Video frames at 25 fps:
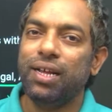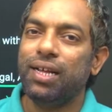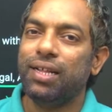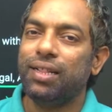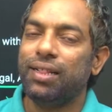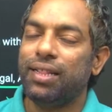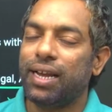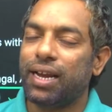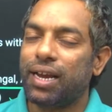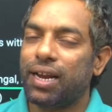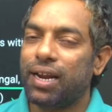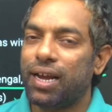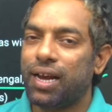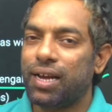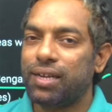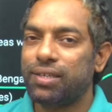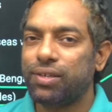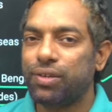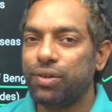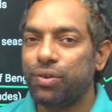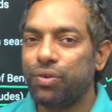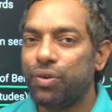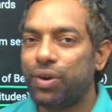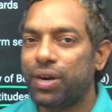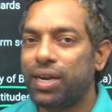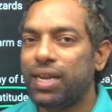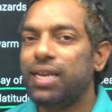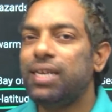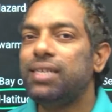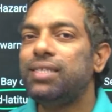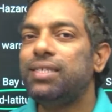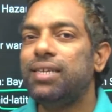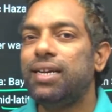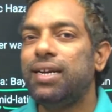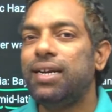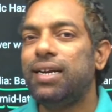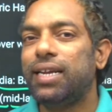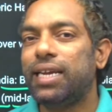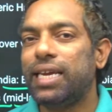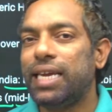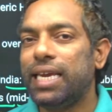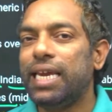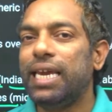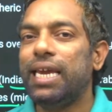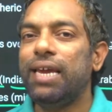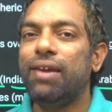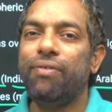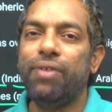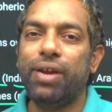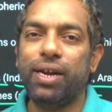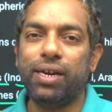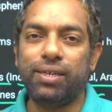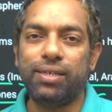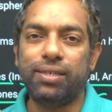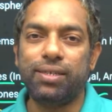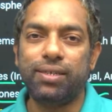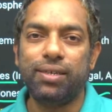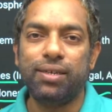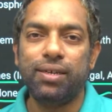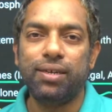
They can ask you recent events,